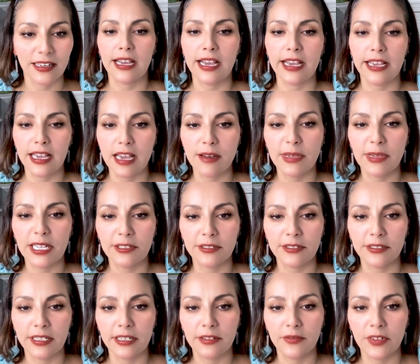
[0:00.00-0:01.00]
I am
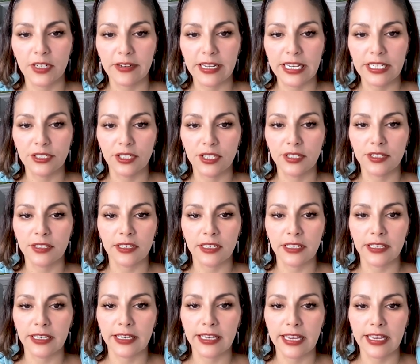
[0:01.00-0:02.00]
interested in variations
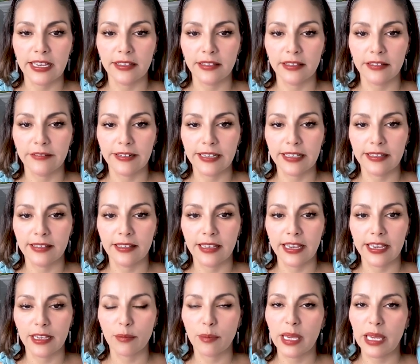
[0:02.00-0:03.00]
in case there is
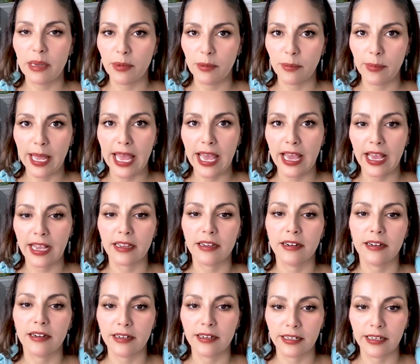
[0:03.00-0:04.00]
like paperback,
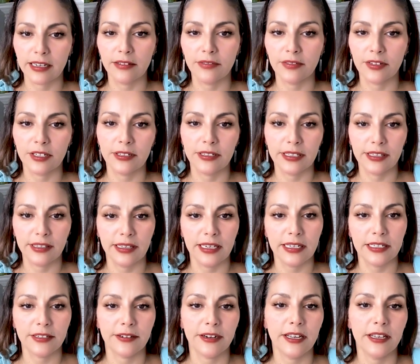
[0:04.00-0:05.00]
hardcover,
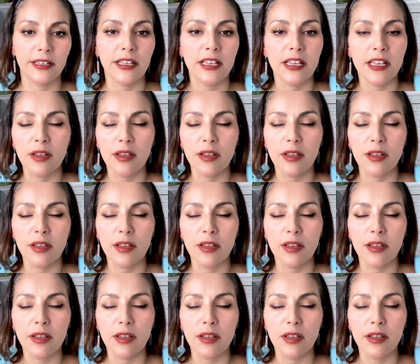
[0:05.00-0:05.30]
etc.